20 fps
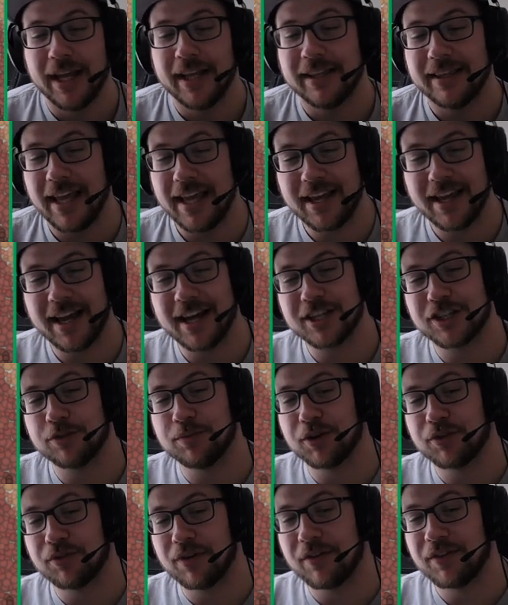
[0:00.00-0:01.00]
Thank you guys so
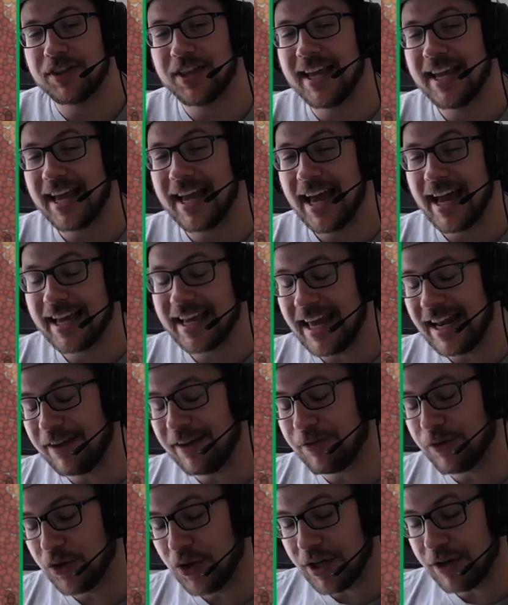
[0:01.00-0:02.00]
much for everything. Again, if
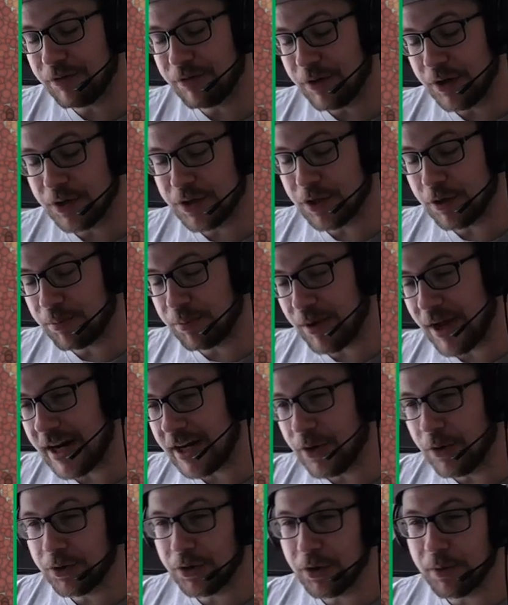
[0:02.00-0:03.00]
you're looking for your shield
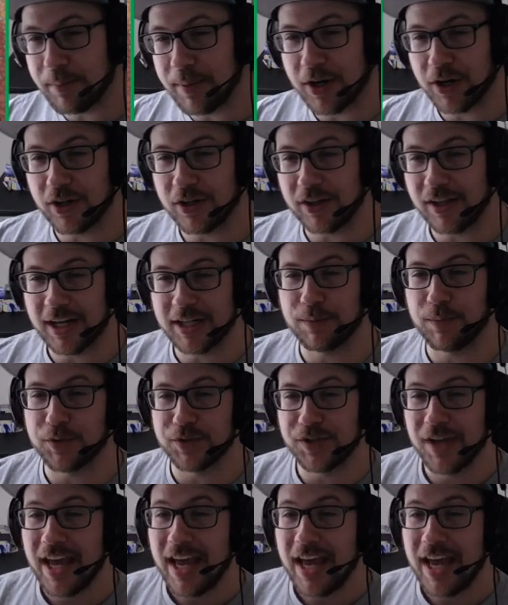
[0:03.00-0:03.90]
product, go through Breeder Collectibles.